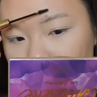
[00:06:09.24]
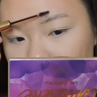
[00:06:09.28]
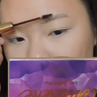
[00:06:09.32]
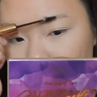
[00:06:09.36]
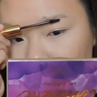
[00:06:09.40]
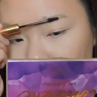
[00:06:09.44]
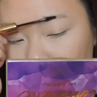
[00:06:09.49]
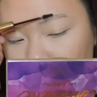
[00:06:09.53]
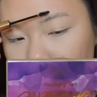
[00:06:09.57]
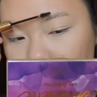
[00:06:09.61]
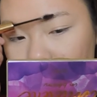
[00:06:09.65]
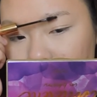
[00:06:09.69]

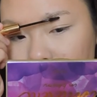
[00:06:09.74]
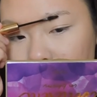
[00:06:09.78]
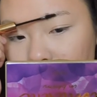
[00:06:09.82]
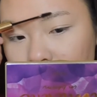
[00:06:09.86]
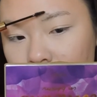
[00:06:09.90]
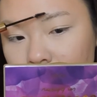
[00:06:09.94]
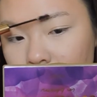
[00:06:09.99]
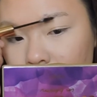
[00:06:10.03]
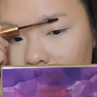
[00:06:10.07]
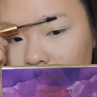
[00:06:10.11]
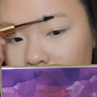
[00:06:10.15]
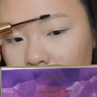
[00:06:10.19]
it looked a
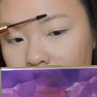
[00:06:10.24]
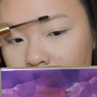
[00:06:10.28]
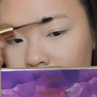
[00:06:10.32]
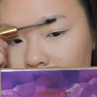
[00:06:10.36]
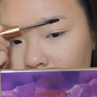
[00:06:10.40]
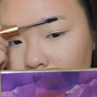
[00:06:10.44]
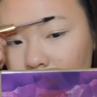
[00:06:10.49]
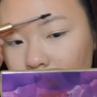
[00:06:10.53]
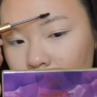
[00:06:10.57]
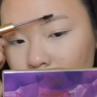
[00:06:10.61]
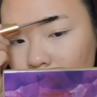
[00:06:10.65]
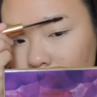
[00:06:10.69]
little bit
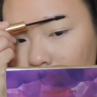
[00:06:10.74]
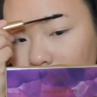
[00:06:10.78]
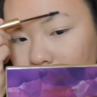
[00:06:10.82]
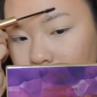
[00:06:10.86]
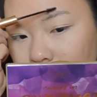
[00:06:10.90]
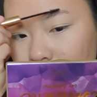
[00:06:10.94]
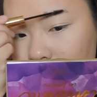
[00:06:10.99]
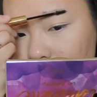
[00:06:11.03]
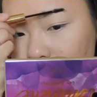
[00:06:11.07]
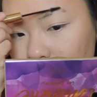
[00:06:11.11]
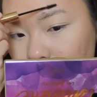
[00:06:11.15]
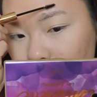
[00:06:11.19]

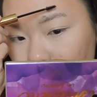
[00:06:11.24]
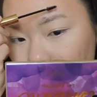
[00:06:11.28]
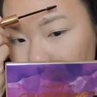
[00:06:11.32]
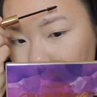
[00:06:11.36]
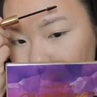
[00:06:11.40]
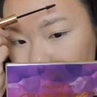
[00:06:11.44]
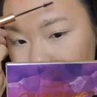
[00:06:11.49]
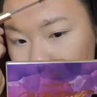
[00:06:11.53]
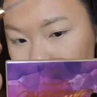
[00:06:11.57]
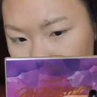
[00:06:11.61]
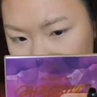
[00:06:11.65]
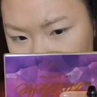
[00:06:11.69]
too
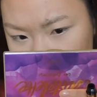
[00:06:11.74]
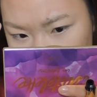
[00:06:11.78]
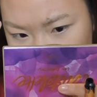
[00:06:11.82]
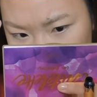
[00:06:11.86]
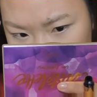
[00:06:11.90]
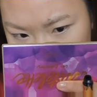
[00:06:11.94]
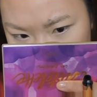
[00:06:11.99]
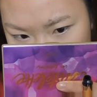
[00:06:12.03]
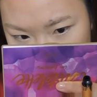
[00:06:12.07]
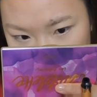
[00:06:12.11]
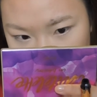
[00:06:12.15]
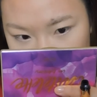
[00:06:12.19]
warm tone for
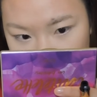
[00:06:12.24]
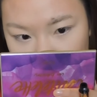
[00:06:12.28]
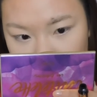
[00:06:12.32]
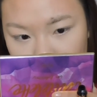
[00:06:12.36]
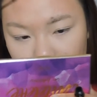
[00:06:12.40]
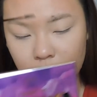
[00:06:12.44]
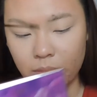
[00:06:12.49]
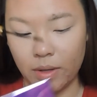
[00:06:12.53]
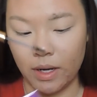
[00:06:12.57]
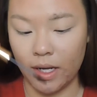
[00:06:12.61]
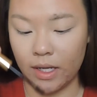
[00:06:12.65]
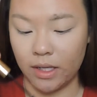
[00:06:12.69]
me. Oh
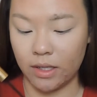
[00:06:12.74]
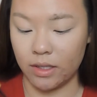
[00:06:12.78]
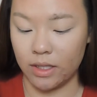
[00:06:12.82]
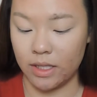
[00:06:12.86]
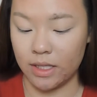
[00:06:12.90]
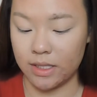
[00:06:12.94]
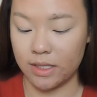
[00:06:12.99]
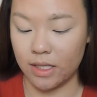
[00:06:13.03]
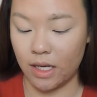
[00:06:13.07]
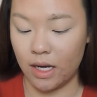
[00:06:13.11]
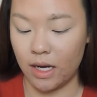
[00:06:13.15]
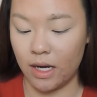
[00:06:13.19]
my
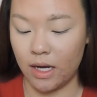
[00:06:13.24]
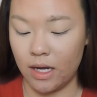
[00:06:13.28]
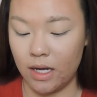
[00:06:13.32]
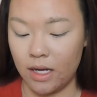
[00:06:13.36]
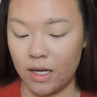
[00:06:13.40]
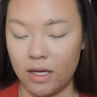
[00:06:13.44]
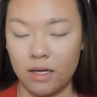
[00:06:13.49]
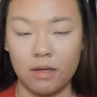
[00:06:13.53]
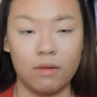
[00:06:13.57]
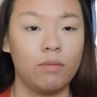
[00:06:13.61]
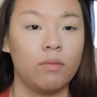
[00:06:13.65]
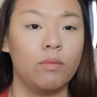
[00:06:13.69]
goodness,
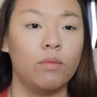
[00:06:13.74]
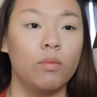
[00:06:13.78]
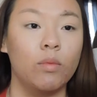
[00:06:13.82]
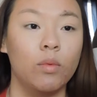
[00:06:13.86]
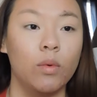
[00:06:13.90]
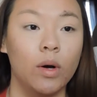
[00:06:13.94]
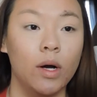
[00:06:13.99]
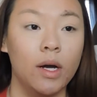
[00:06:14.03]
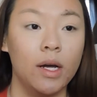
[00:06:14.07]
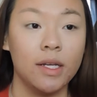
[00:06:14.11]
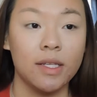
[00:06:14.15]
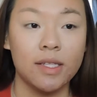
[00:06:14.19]

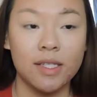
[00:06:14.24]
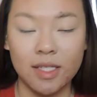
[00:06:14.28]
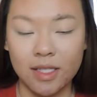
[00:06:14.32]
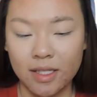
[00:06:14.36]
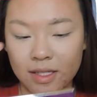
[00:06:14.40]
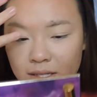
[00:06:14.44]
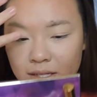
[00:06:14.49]
what?